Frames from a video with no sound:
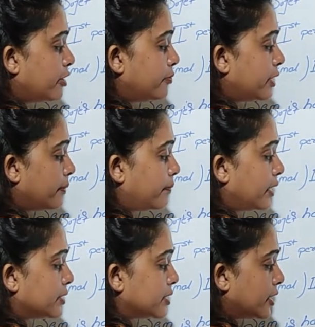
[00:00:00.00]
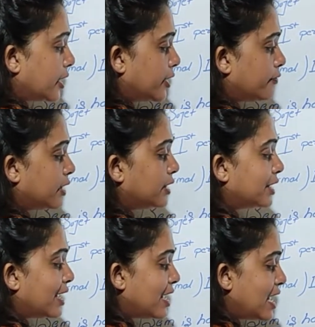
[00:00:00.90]
will be replacing it
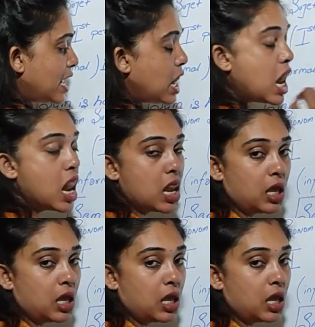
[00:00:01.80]
with il.